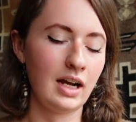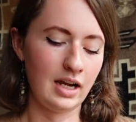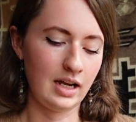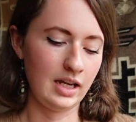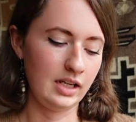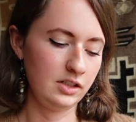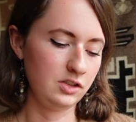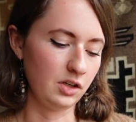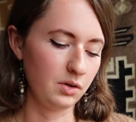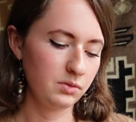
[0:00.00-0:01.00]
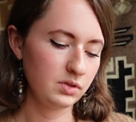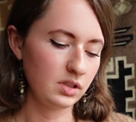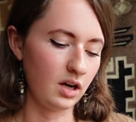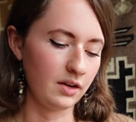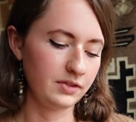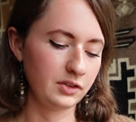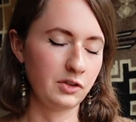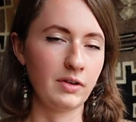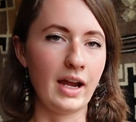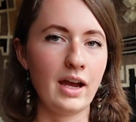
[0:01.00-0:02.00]
I don't often
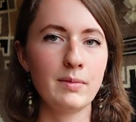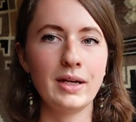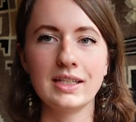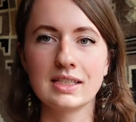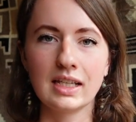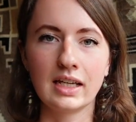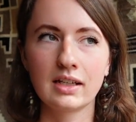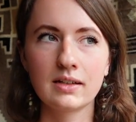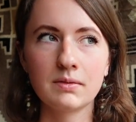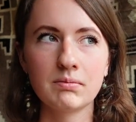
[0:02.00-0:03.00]
grab as like